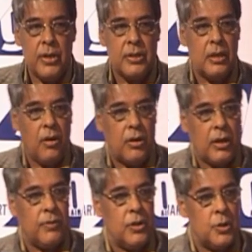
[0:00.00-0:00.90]
facing a lot
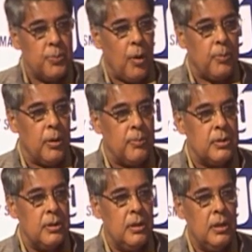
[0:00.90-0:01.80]
of these
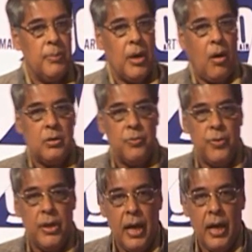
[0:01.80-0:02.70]
problems because
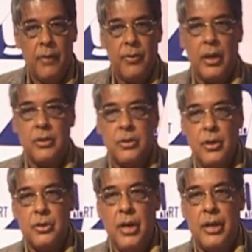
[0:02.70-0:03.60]
we have
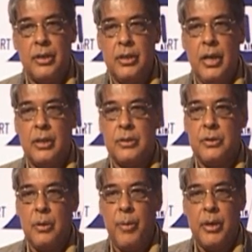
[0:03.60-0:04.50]
consistently and
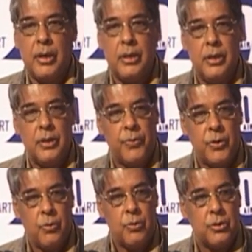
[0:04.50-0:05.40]
systematically
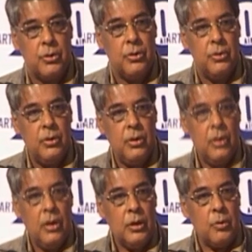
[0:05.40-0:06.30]
refused
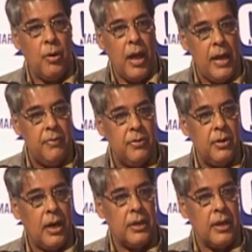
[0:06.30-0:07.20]
to have
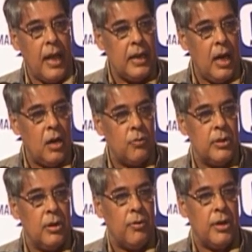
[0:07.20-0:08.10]
a dialogue
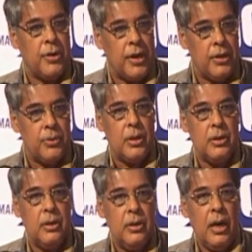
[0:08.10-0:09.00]
with our
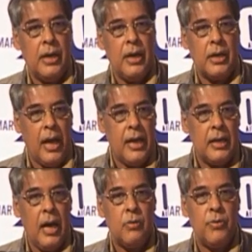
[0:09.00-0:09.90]
tradition and a
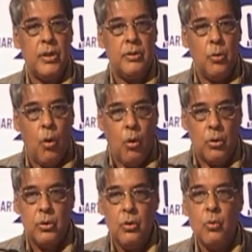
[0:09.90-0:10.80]
dialogue with
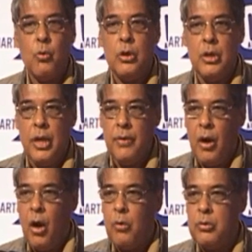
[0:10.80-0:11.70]
those who live
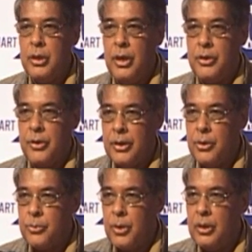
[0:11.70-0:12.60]
out their
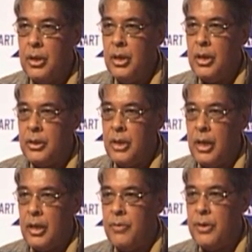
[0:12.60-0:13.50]
tradition in
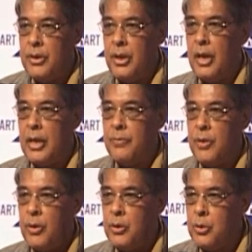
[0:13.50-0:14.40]
their everyday life
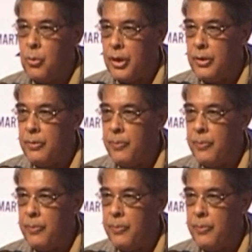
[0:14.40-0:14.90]
even today.